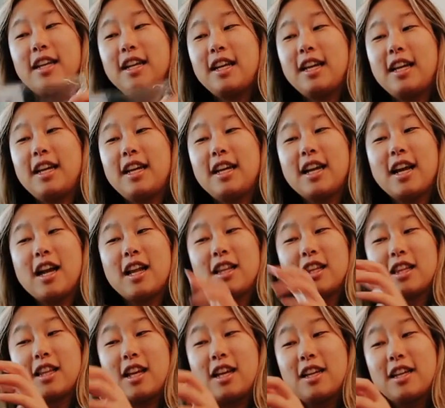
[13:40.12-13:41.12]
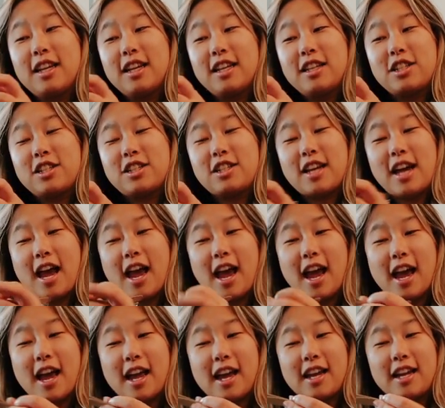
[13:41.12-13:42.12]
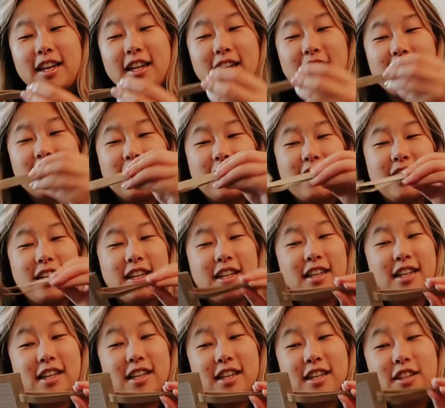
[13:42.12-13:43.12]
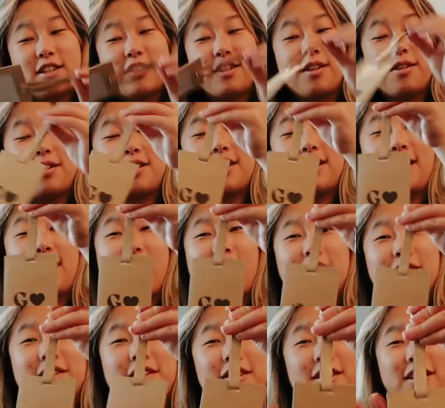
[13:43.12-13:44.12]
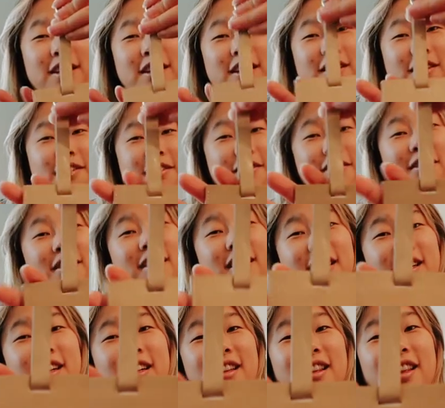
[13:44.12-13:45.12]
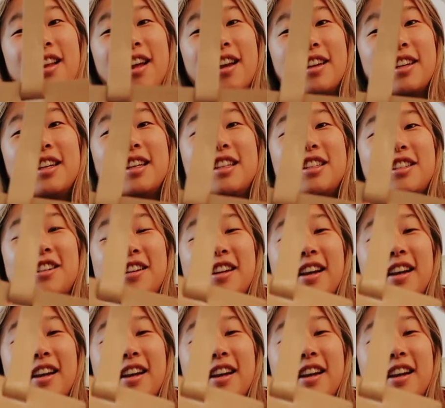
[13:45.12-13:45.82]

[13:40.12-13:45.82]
need a luggage tag. Oh, nice. Oh. So it's a gals on the go luggage